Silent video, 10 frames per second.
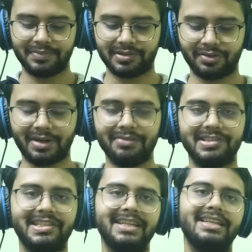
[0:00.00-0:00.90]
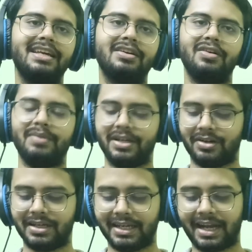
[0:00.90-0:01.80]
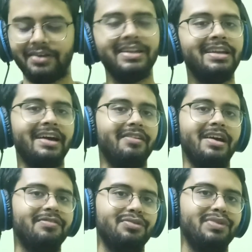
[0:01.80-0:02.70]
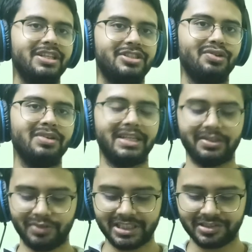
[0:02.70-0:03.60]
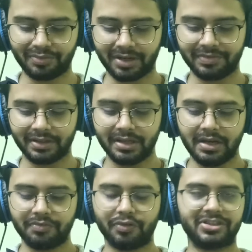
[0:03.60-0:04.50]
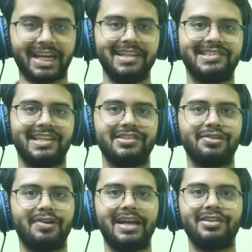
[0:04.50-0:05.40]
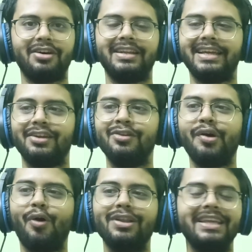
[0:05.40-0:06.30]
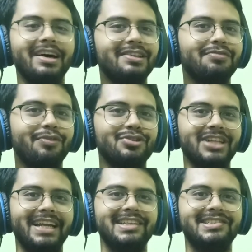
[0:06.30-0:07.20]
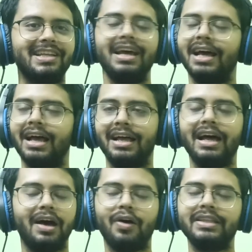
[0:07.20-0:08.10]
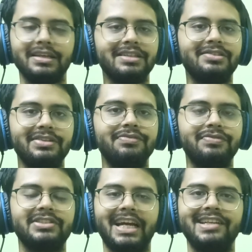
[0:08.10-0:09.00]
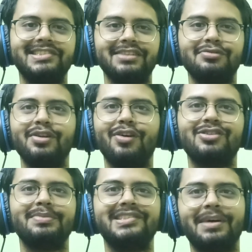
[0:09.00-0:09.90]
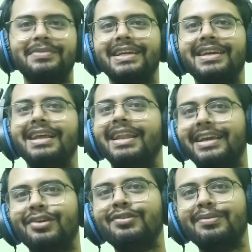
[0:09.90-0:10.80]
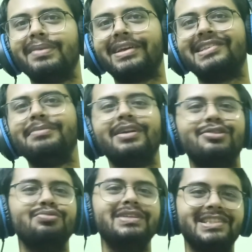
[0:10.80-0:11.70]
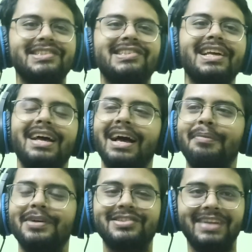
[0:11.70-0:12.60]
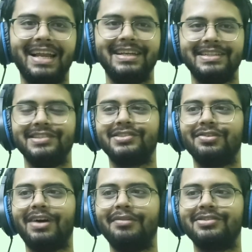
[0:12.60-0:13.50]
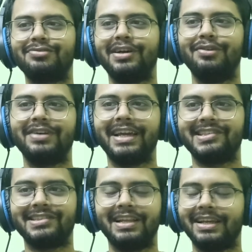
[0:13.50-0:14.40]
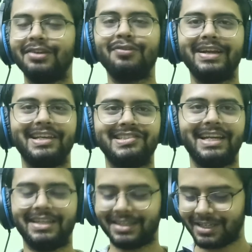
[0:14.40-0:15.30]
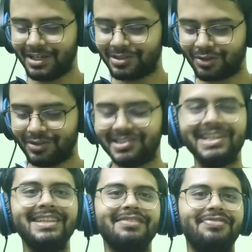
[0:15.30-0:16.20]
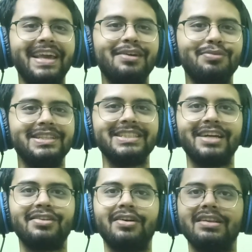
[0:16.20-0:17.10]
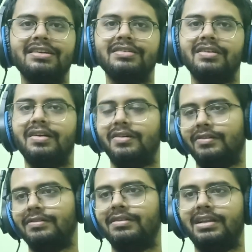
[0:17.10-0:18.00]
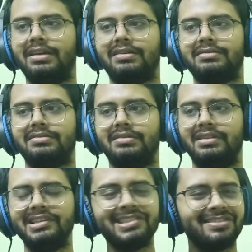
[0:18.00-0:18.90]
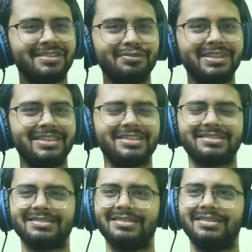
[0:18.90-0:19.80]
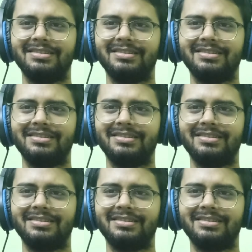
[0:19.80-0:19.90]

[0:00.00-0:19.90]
So I was thinking like, oh my god, like I really loved Witch, you know, like Witch is one of the 4 shining stars. So I thought, like, you know, all the other 4 shining, all the other 3 shining stars will also be something like, you know, like similar to Witch's personality. So I was quite looking, like, you know, quite excited. So seeing the fake Witch, I thought that, oh, like this is the Witch.